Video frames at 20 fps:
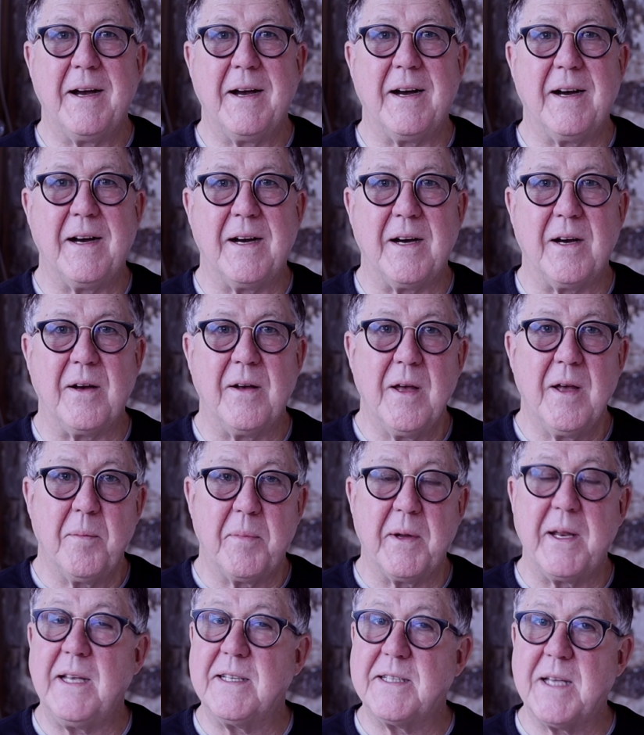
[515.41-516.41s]
uh,
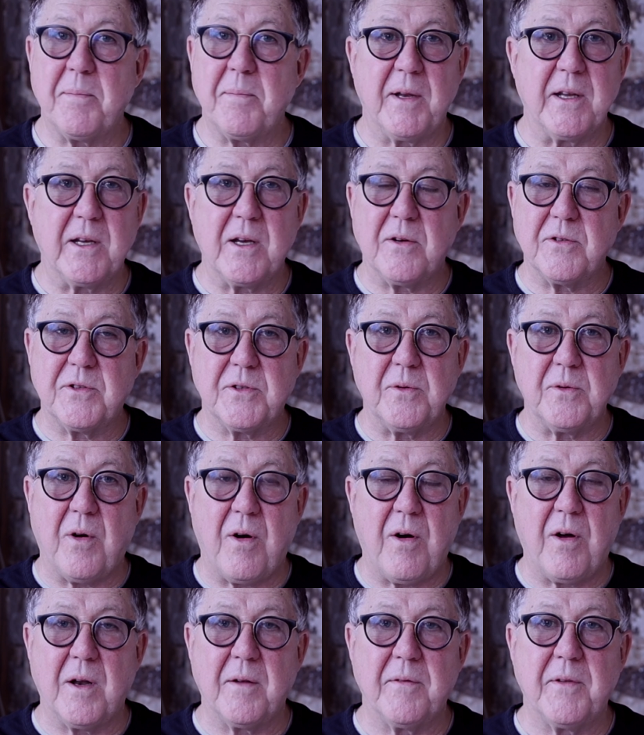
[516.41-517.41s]
but he simply goes through
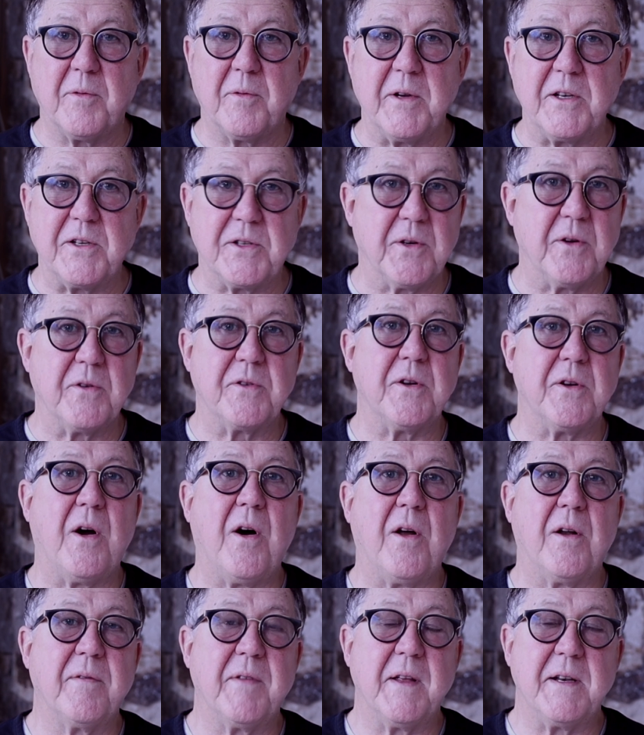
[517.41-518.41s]
all of the research and
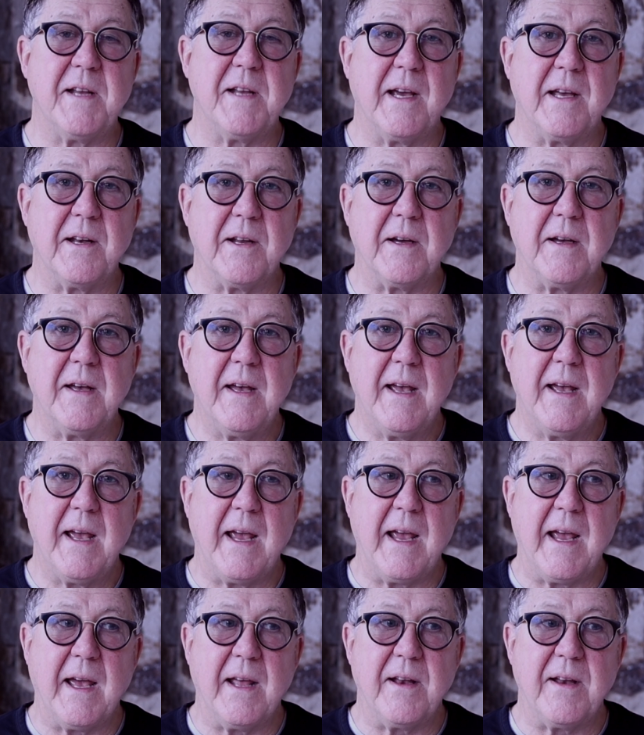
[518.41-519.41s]
all of the data
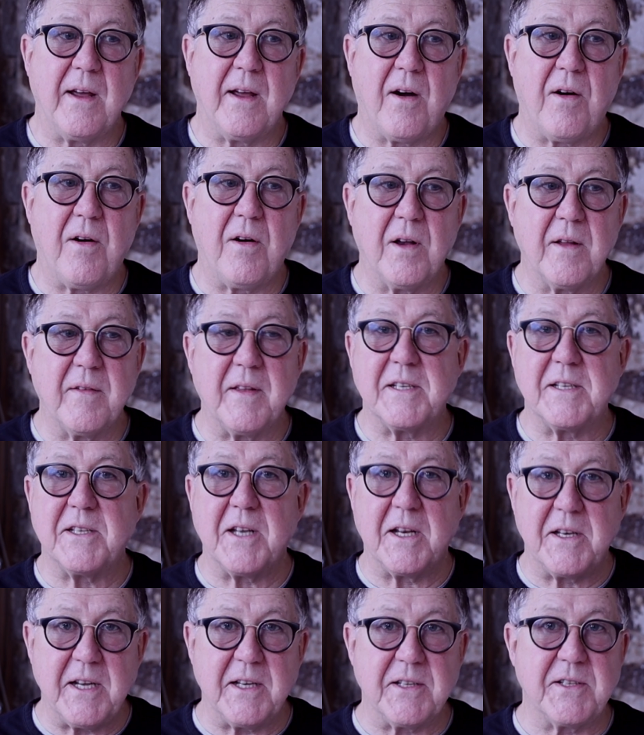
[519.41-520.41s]
and all of the
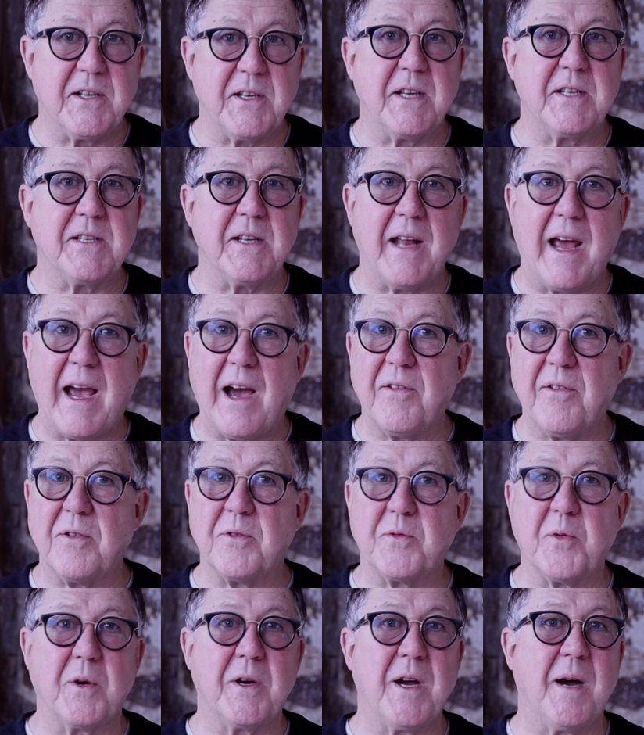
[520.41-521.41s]
statistics and how
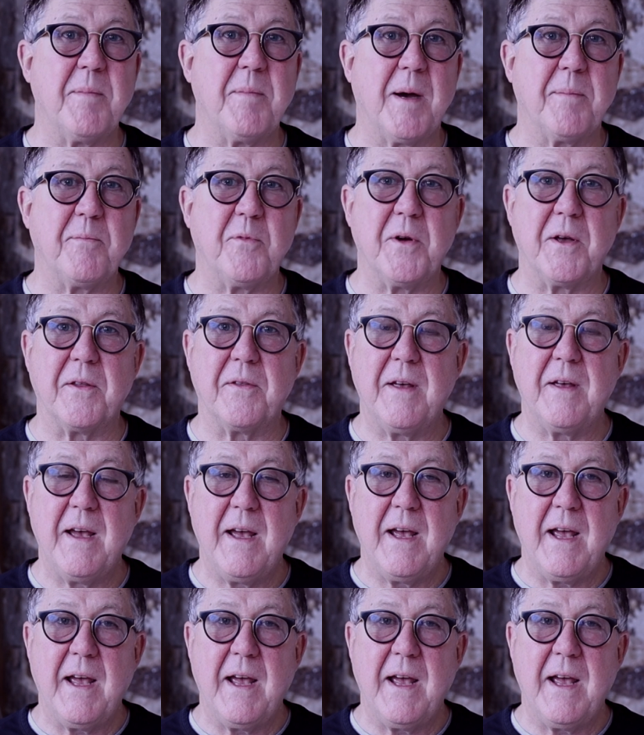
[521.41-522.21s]
those were come up with,